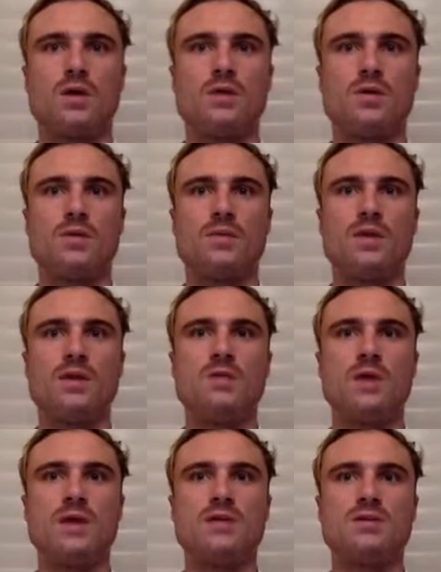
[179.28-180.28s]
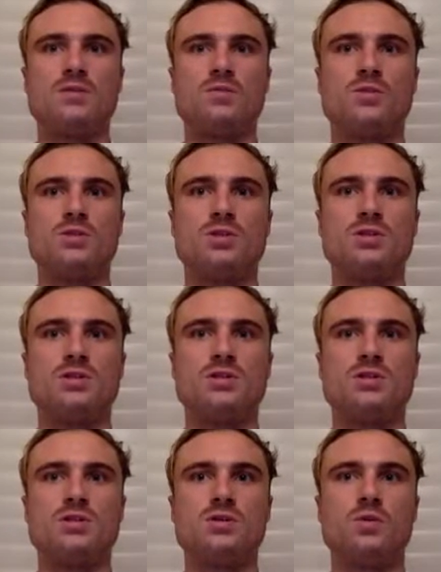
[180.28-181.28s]
There are many ways in which
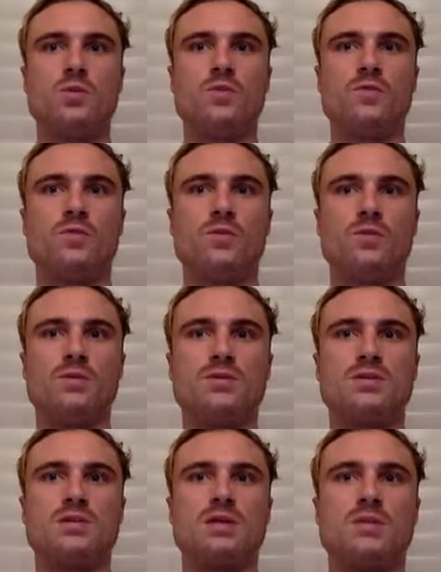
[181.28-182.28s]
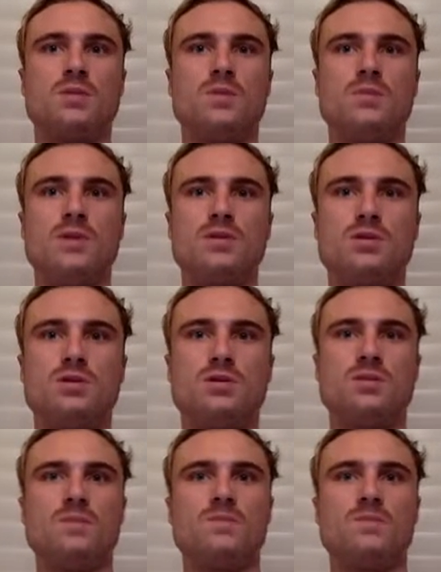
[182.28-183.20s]
logistical performance can be measured.